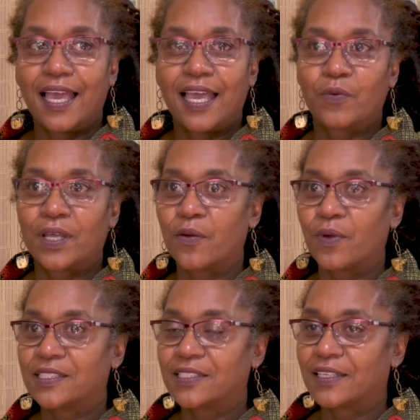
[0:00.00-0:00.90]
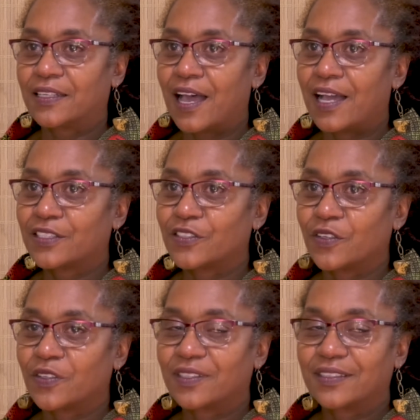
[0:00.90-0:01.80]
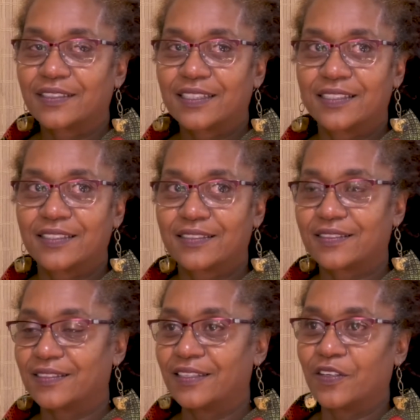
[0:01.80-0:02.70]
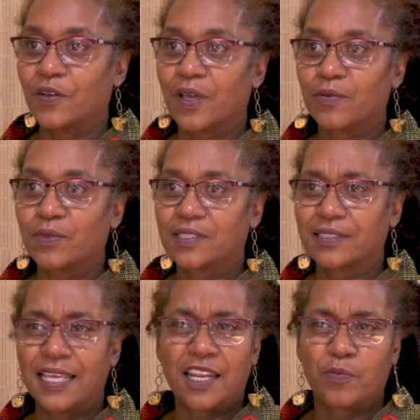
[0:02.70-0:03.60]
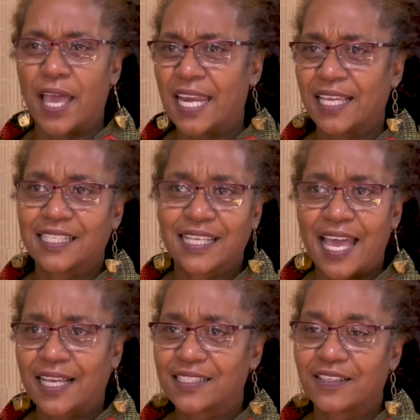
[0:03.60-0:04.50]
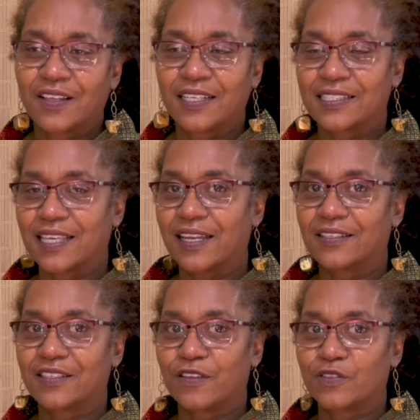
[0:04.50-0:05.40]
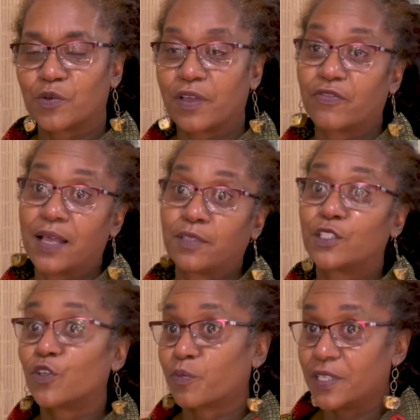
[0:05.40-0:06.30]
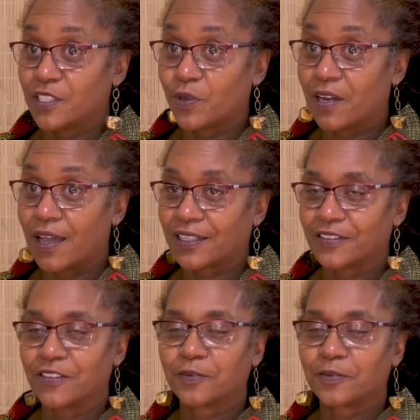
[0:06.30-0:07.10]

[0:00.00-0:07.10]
And when I went to the doctor, because I was getting panic attacks and all this kind of stuff, so my family took me to a doctor.